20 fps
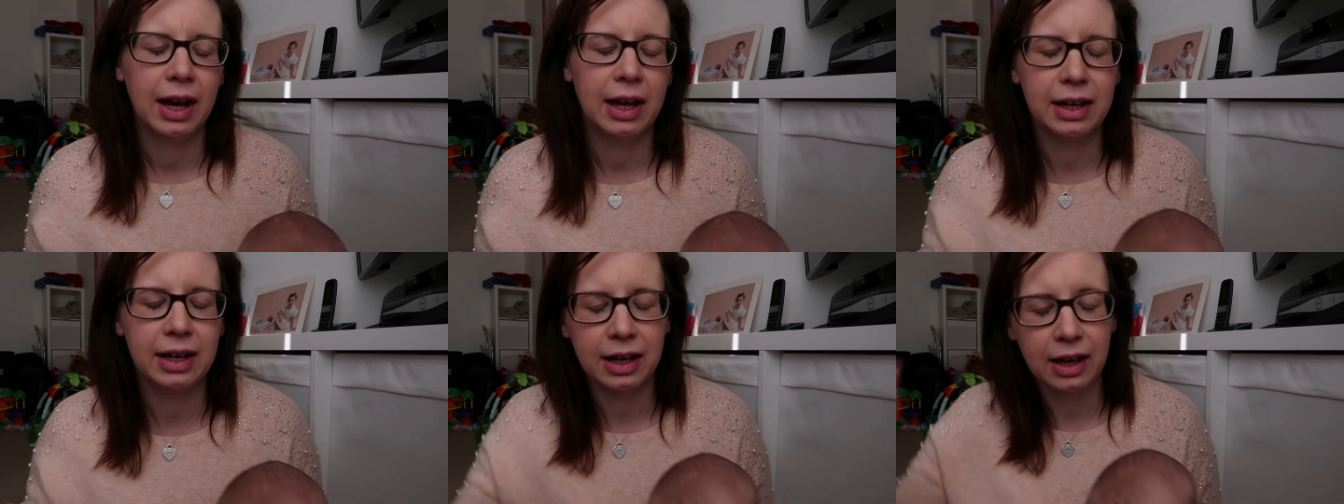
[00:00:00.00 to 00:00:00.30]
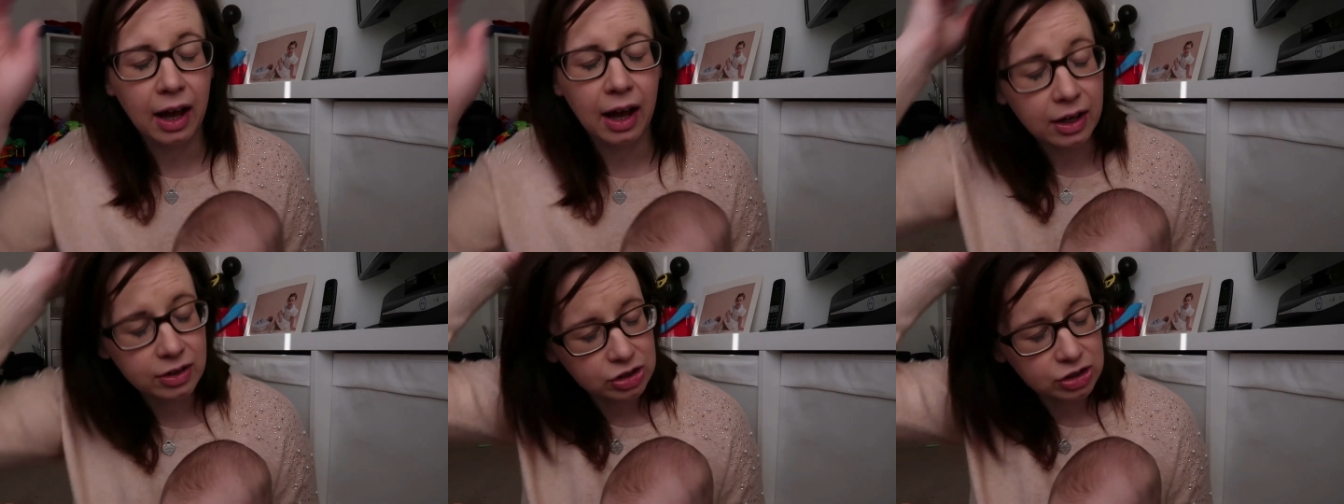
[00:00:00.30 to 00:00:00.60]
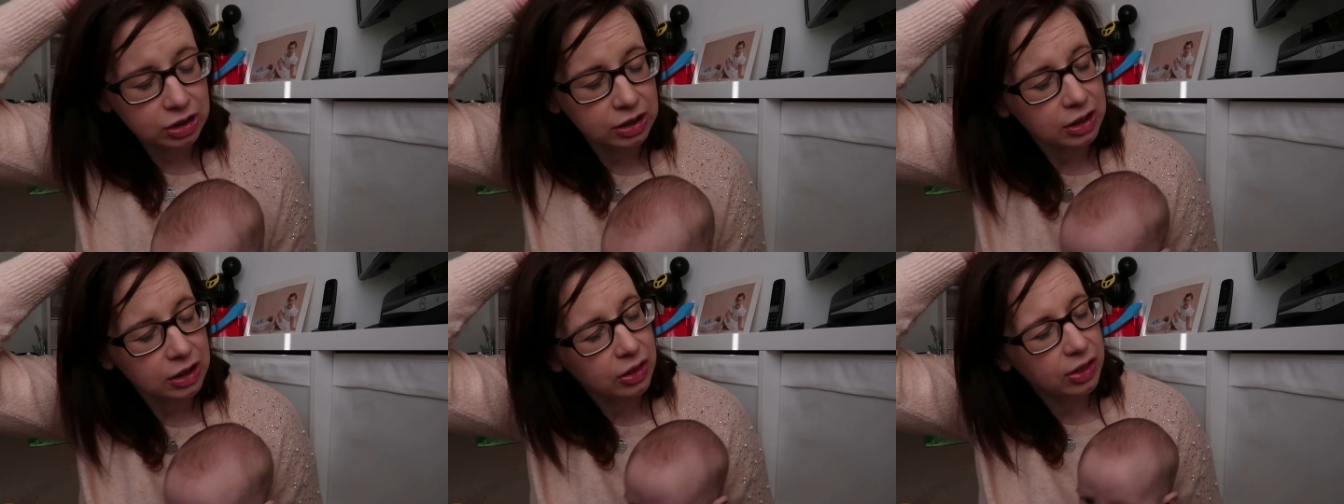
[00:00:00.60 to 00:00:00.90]
And I
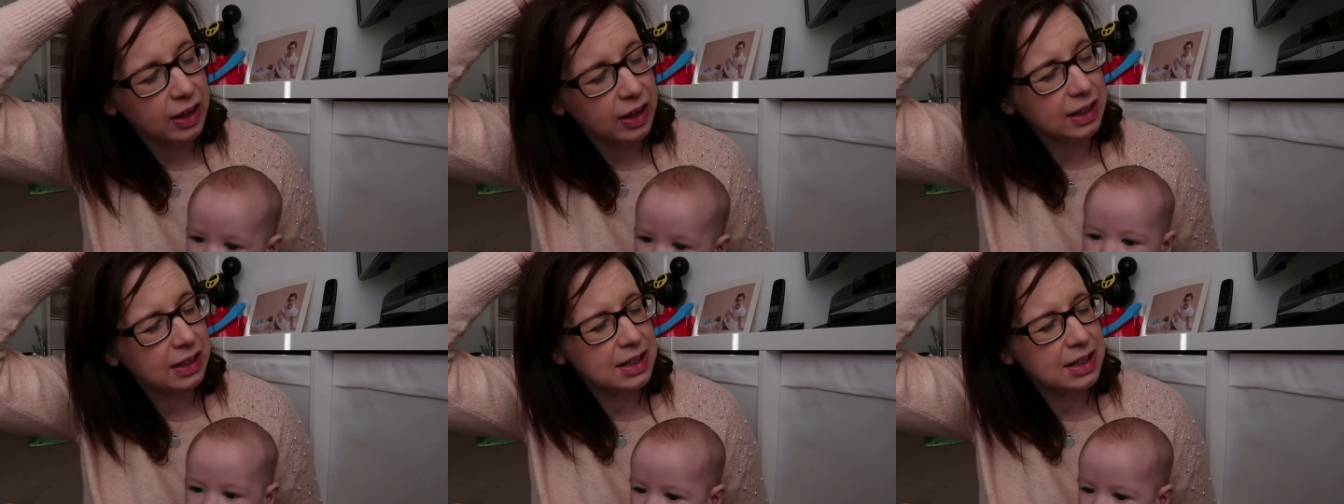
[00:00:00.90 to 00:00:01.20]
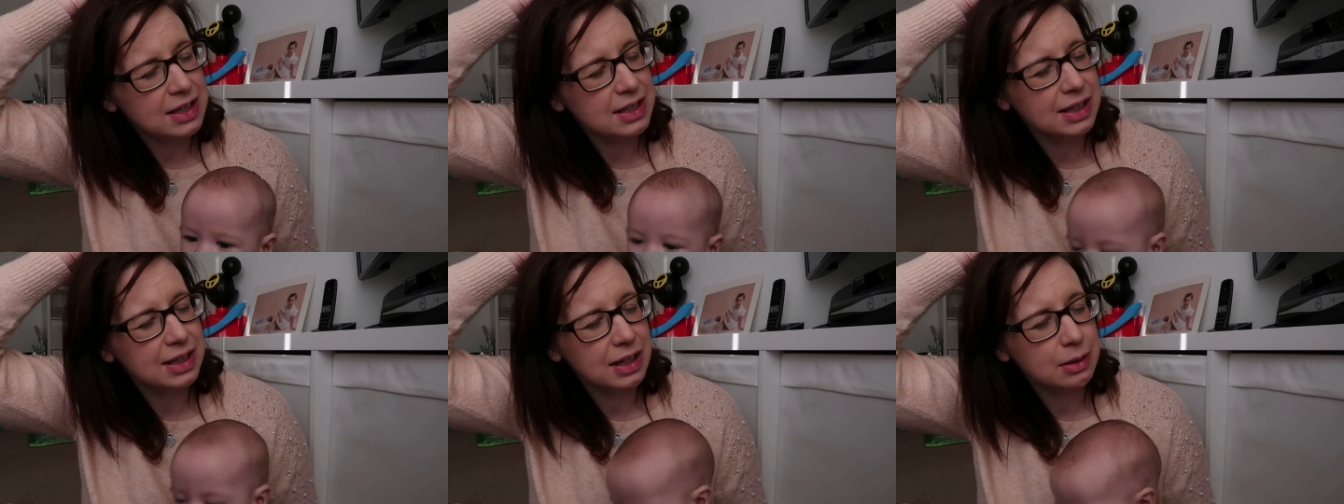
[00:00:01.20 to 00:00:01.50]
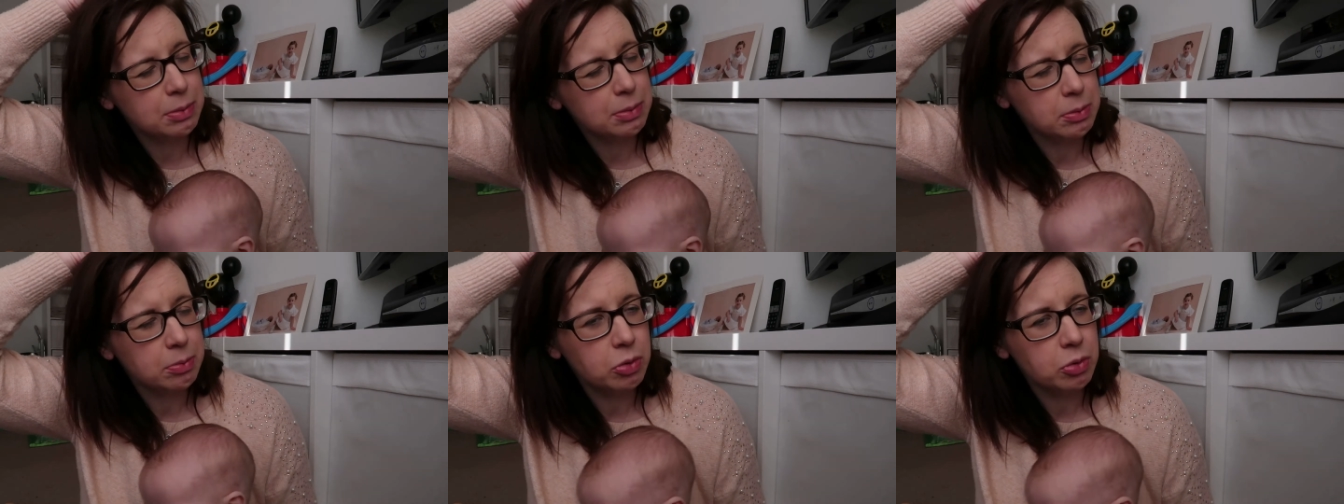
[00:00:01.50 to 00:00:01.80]
actually think he's
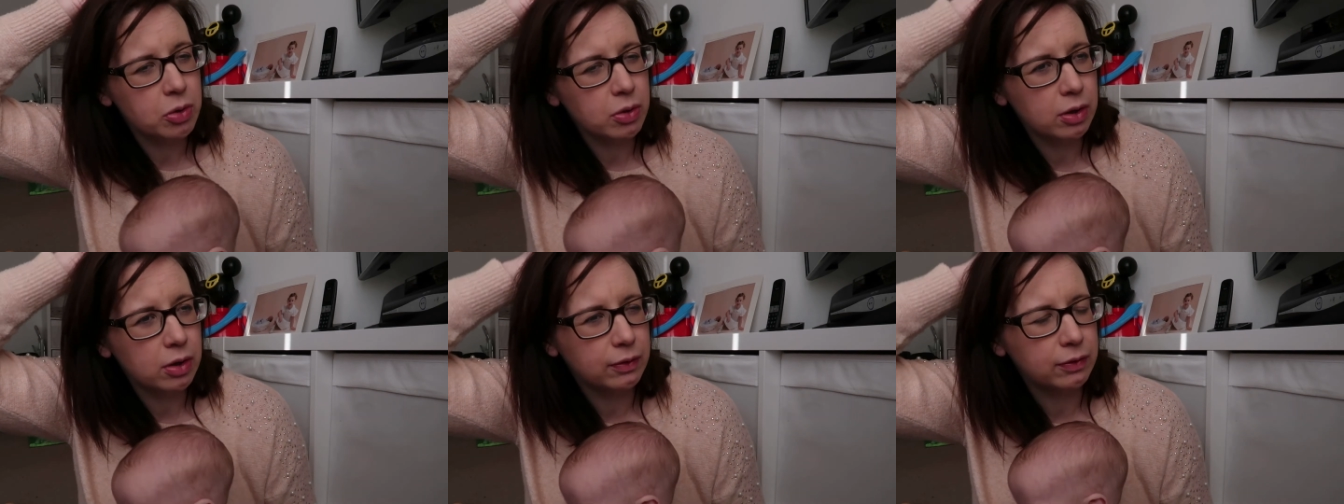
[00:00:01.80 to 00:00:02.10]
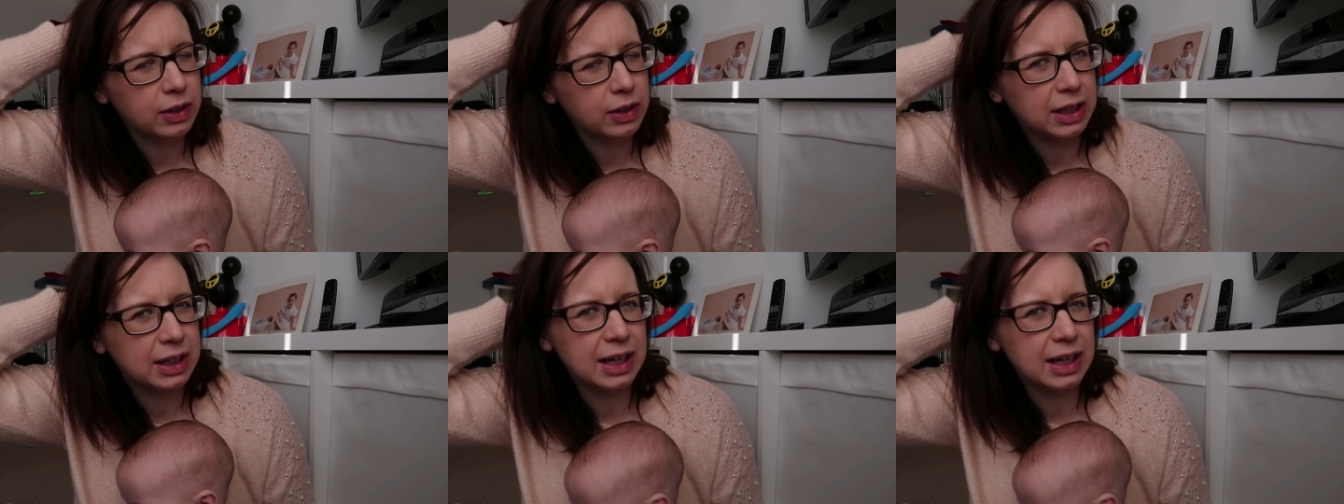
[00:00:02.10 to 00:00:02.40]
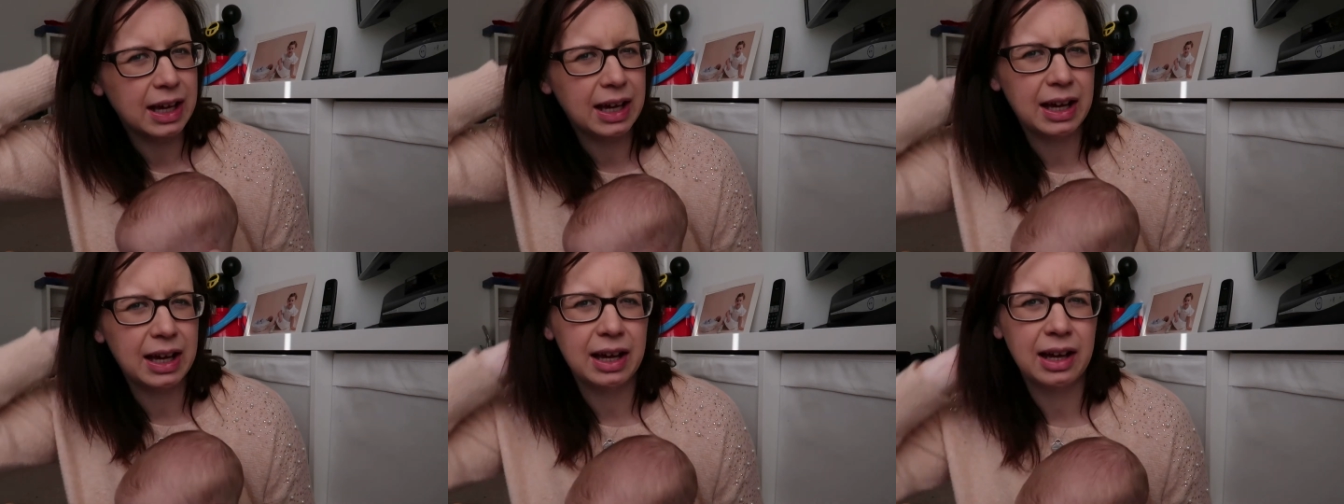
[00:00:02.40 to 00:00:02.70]
going to be more of like
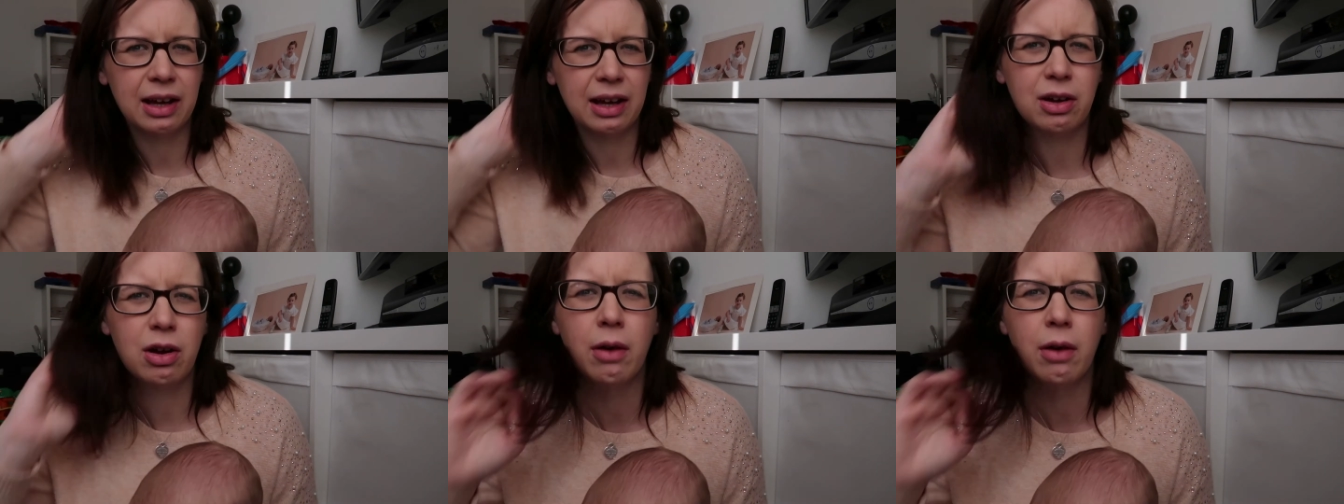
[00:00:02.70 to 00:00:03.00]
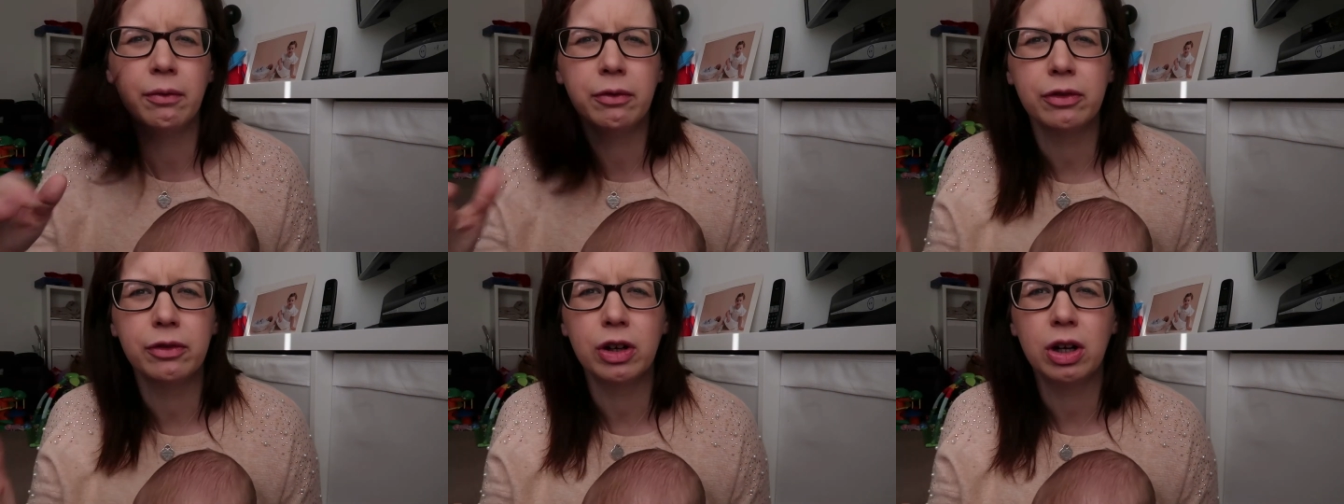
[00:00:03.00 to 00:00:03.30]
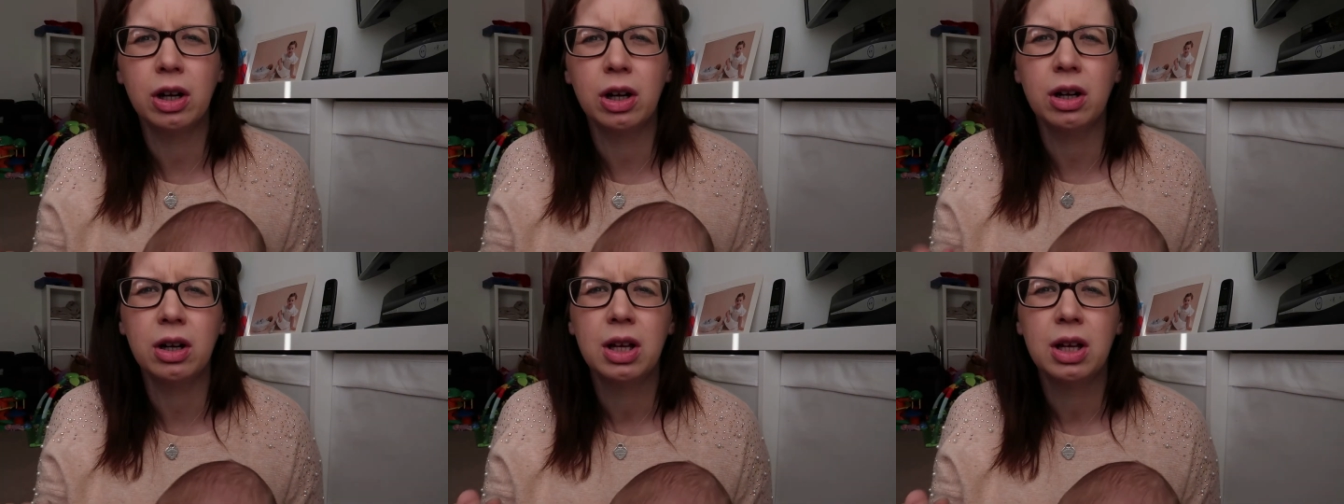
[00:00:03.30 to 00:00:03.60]
a
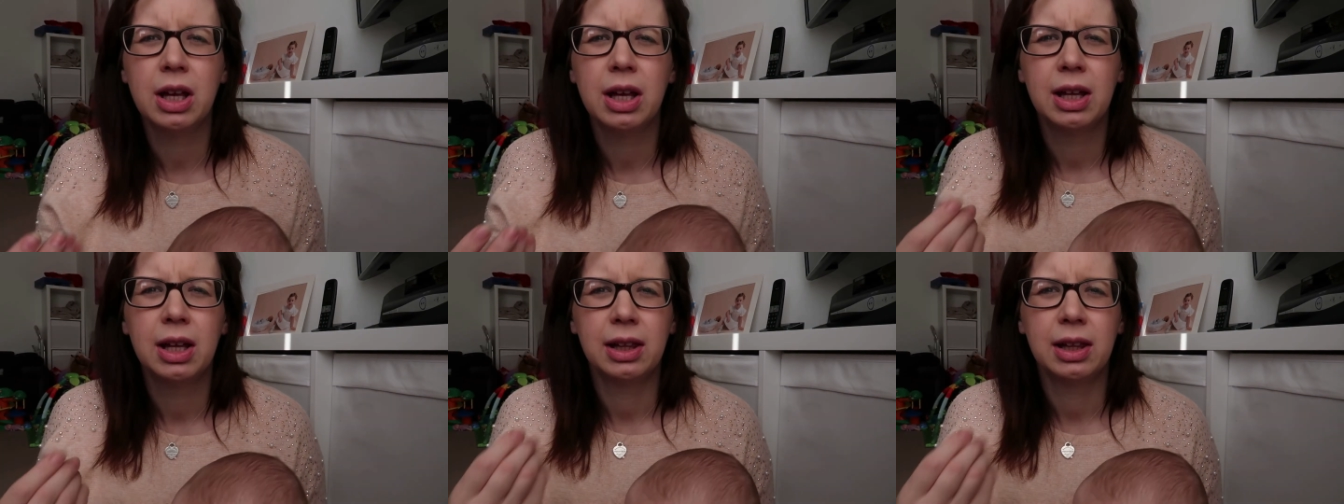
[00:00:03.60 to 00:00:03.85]
comforter.